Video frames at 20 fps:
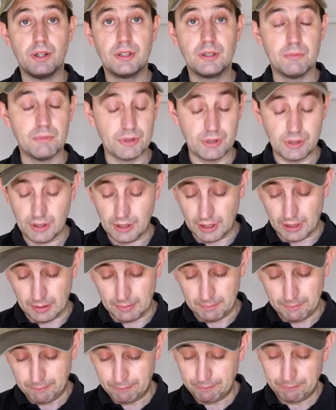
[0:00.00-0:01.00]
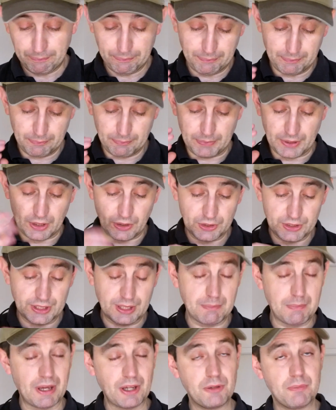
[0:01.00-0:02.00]
items. Because of
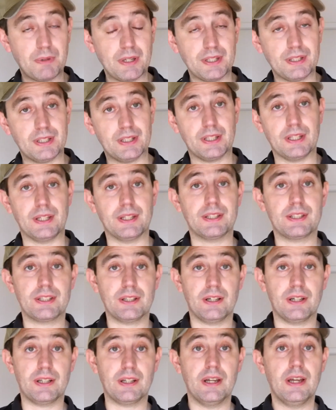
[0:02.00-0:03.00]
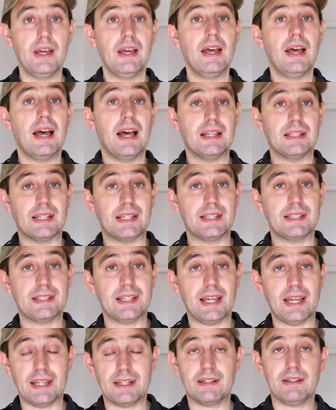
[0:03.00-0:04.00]
the mesh piece on the inside, as I
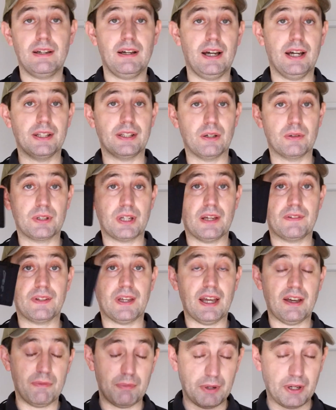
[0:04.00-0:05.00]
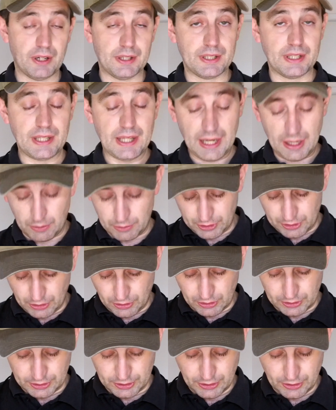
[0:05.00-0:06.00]
said, I don't have to have my ID out at
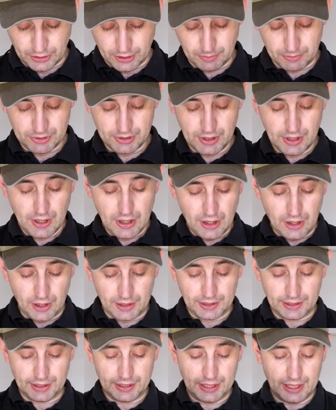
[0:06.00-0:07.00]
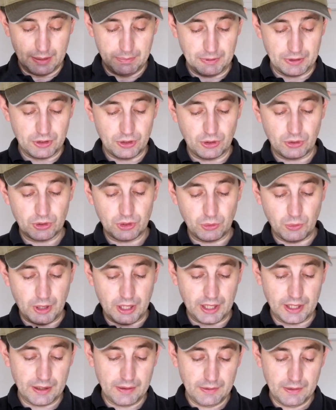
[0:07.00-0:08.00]
all the times. I can keep it tucked
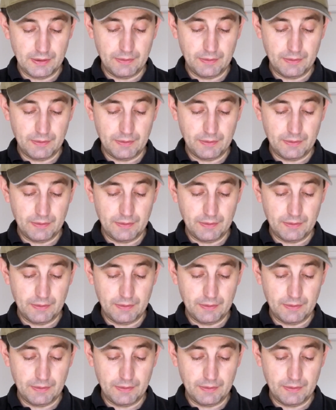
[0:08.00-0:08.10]
away